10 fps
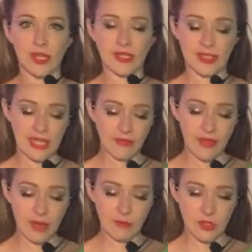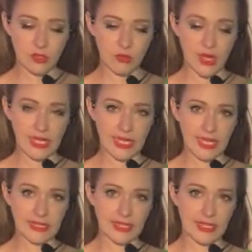because if I'm
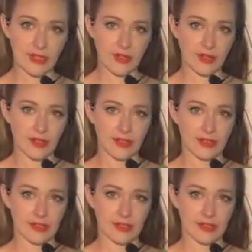straight-legged here,